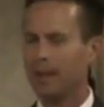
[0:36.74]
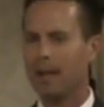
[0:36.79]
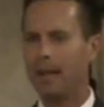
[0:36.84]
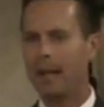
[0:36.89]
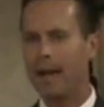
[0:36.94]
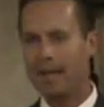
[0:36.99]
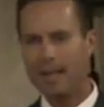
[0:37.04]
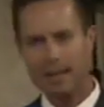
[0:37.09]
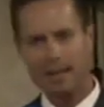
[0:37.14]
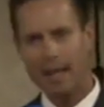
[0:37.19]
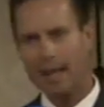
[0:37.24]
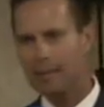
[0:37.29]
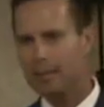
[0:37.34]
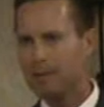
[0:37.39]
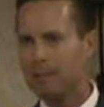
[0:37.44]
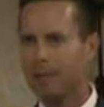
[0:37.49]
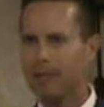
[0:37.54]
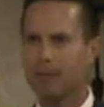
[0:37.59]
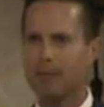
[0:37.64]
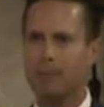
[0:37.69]
I just happen
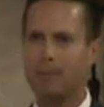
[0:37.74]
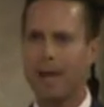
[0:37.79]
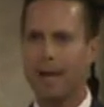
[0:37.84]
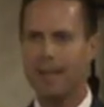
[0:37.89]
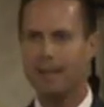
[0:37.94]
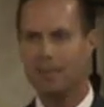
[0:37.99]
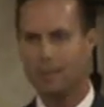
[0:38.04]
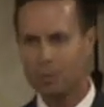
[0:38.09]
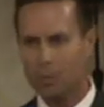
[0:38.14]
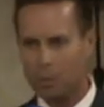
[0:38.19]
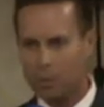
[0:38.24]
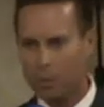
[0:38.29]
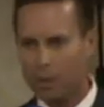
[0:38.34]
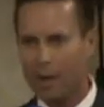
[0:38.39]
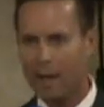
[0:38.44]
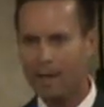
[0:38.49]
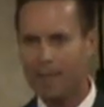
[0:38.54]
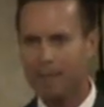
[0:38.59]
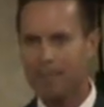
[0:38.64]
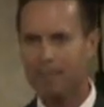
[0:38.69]
to be a little biased towards
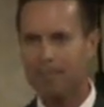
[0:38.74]
one.